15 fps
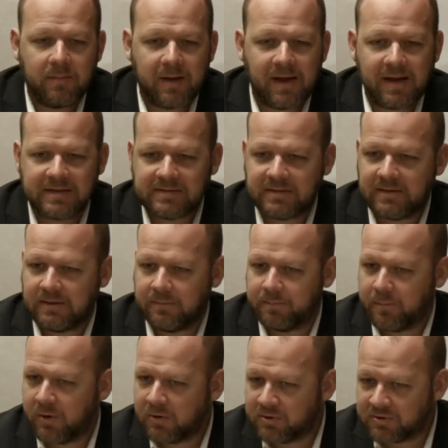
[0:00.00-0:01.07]
As a
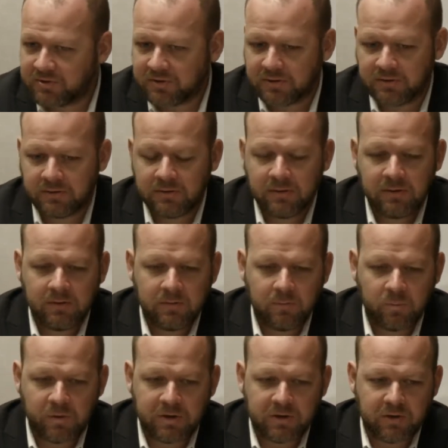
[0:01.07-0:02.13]
person,
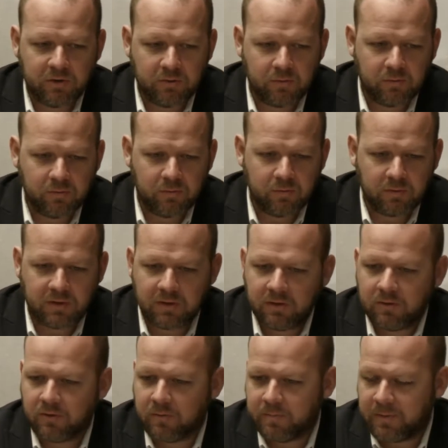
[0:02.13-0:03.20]
when you get
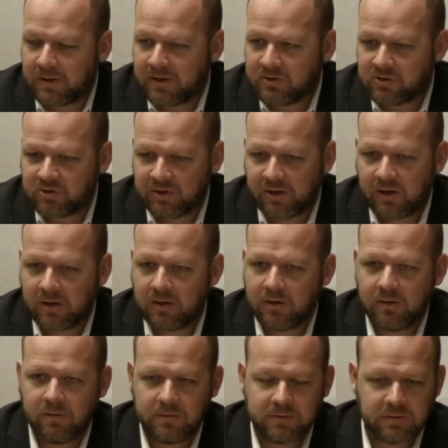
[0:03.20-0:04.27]
your paycheck,
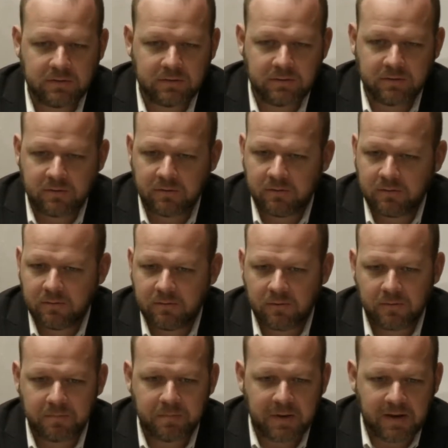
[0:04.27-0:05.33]
it goes into
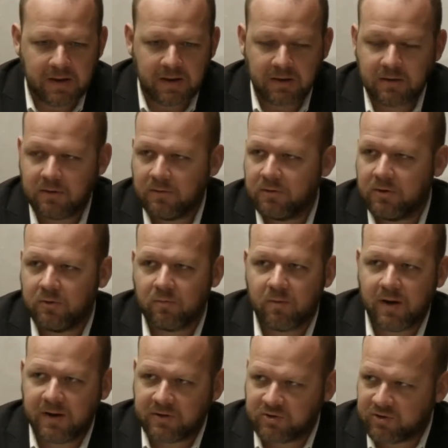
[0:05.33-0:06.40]
your bank, and you
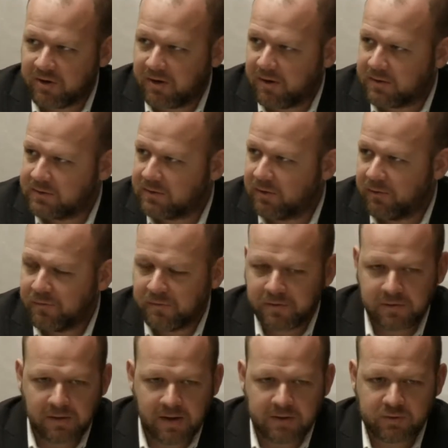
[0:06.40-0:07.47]
write checks, and
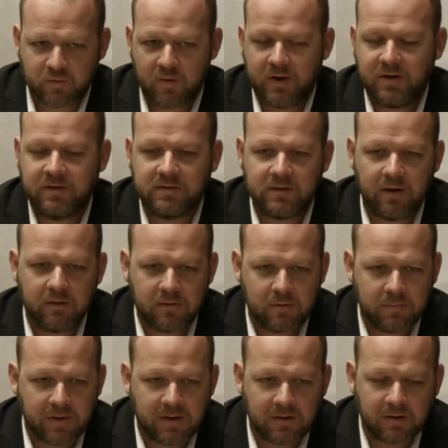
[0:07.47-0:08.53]
hopefully you guys reconcile your
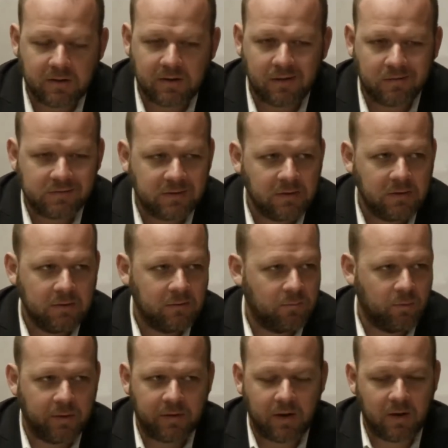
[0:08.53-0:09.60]
bank accounts.
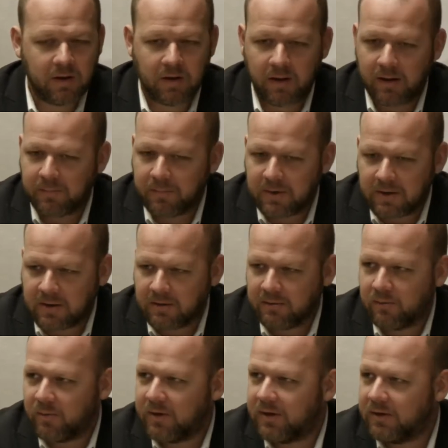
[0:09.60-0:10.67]
With online banking
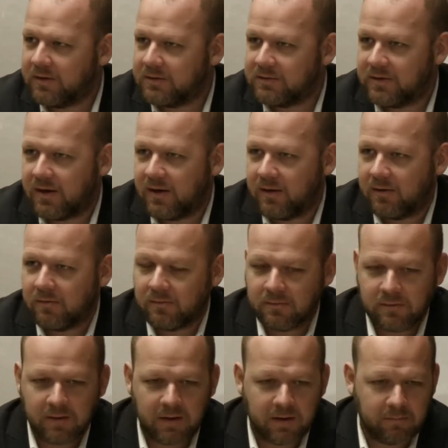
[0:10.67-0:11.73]
the way it is now,
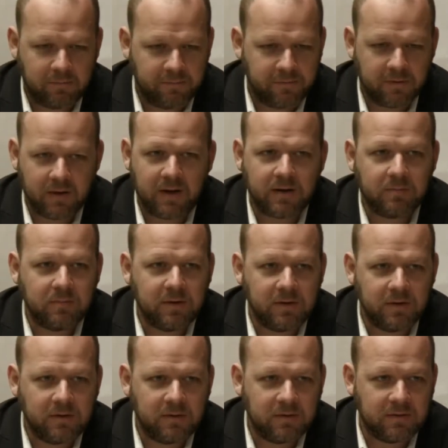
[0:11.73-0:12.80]
if you're like
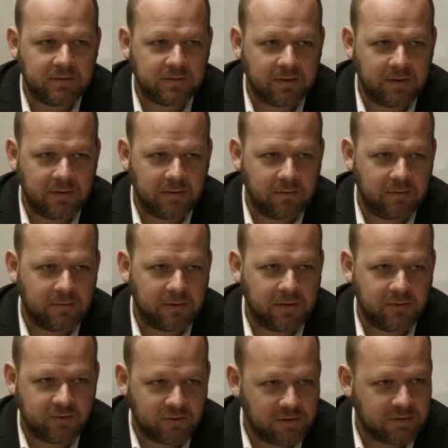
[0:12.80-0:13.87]
me, it's like, okay,
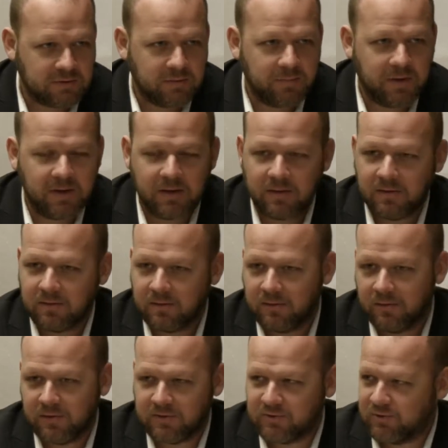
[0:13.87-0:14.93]
you trust the bank and
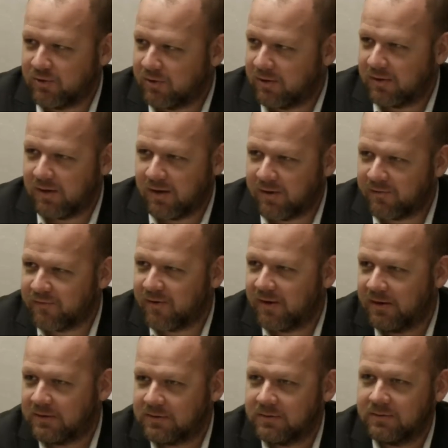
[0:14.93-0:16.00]
good is good enough,
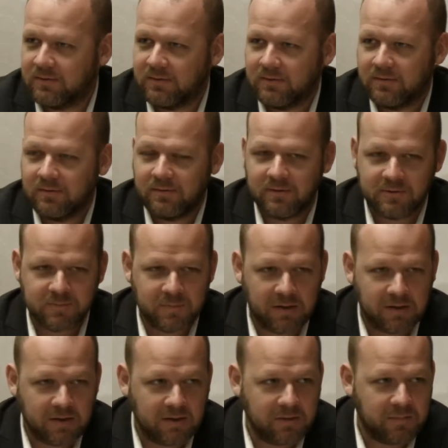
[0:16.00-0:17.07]
right? There's
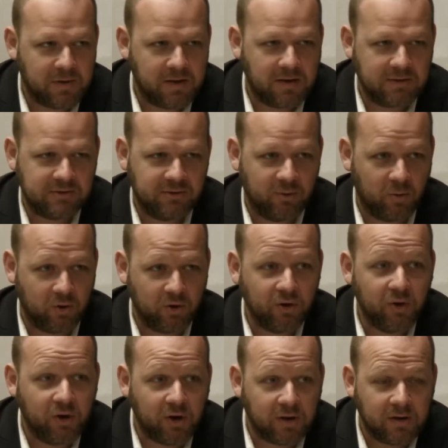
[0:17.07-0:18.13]
money in the bank, so we're
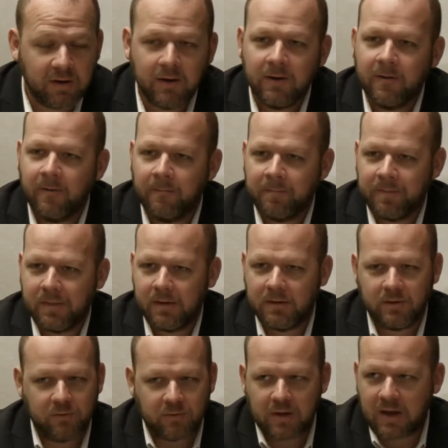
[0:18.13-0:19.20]
good.
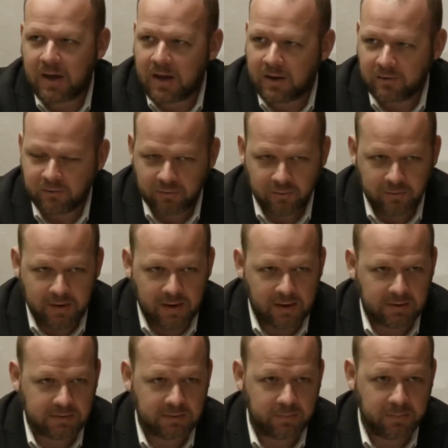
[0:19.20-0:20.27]
You can't do that
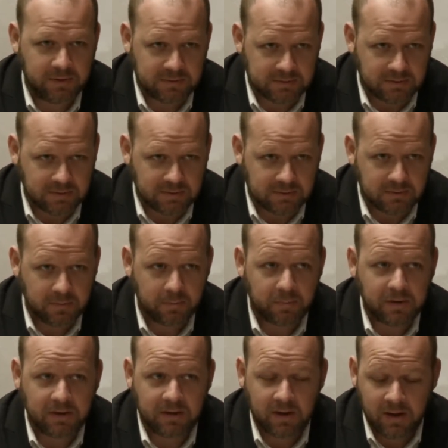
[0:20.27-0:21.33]
as a business,
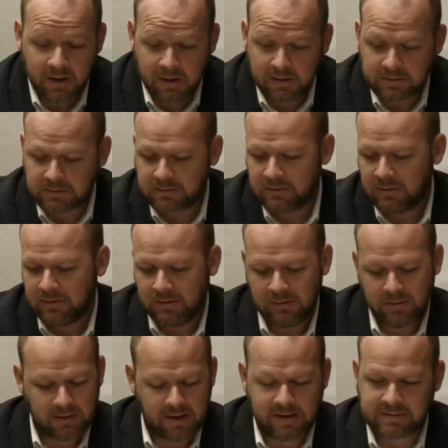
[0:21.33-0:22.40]
because
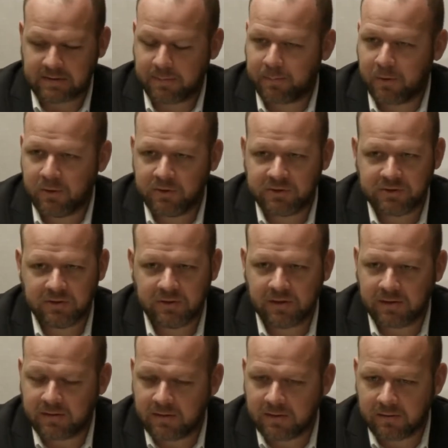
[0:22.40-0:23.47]
as a person,
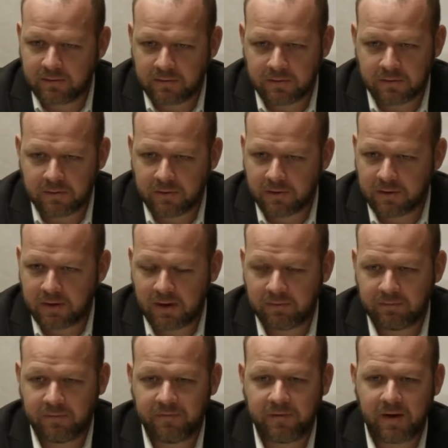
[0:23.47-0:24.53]
at the end of the year, you're going to
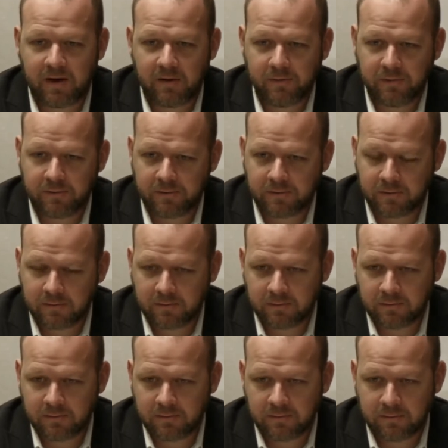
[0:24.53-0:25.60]
have to file your
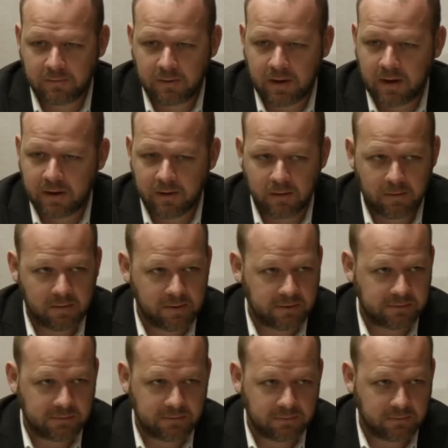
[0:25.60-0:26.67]

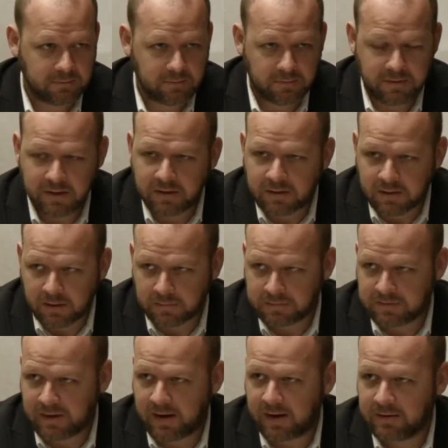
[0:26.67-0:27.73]
IRS, your income
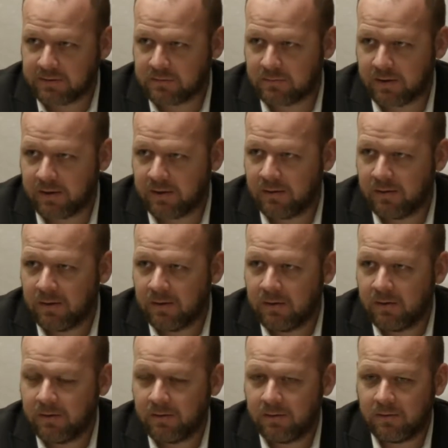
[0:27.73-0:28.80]
tax, right?
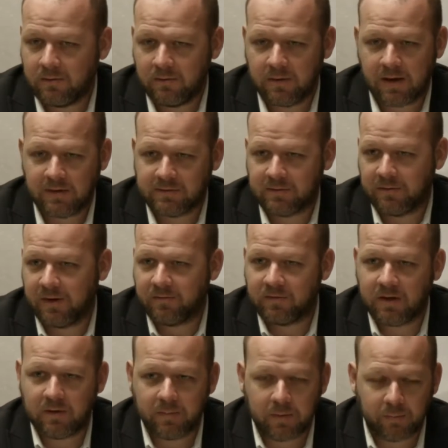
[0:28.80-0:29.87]
You guys don't have to
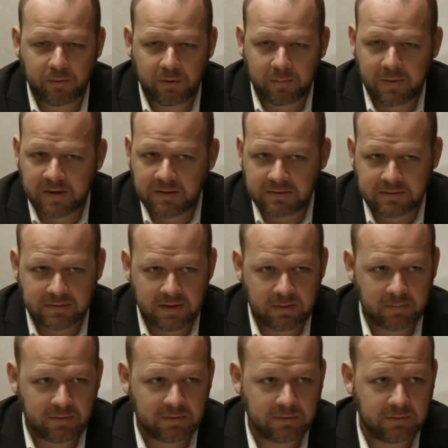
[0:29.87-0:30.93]
keep up with a bank
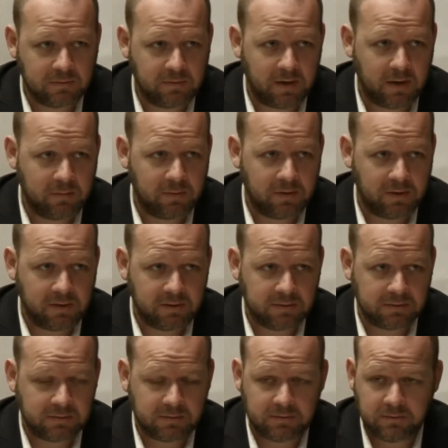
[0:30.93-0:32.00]
statement to do that,
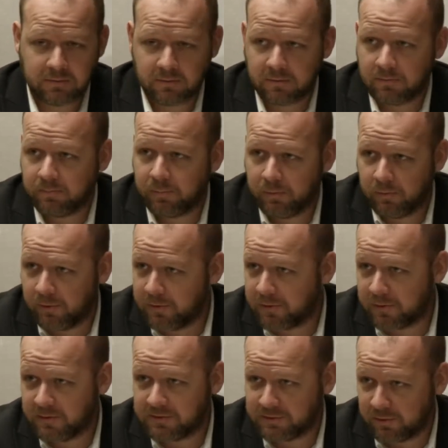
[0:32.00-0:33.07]
because your
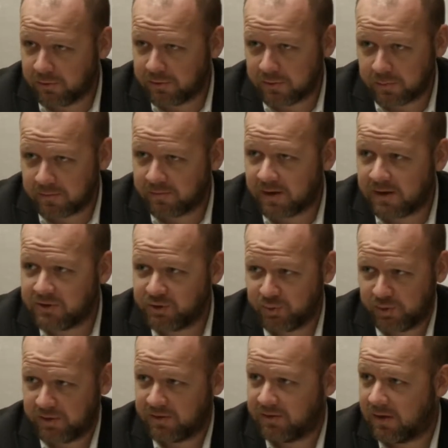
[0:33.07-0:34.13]
employer is going to provide you
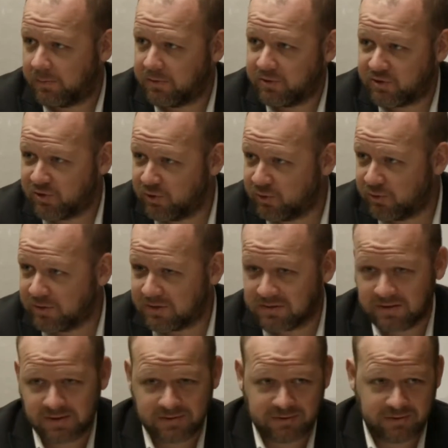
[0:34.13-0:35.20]
with a W-2 that
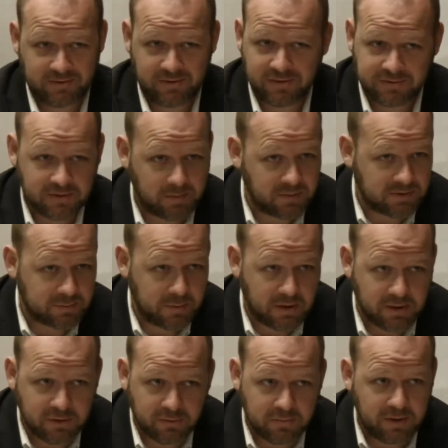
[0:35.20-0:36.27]
says, here's how much
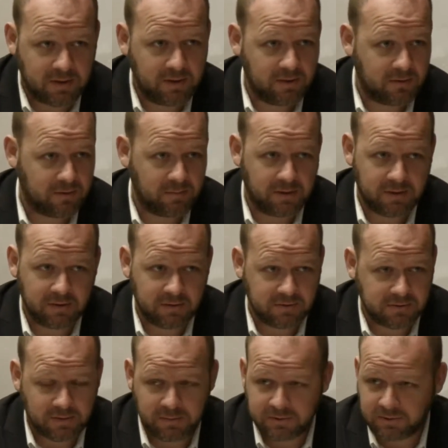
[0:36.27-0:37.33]
money you made,
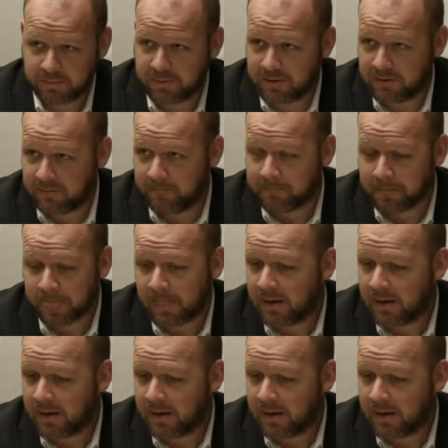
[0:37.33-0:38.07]
here's how much you paid in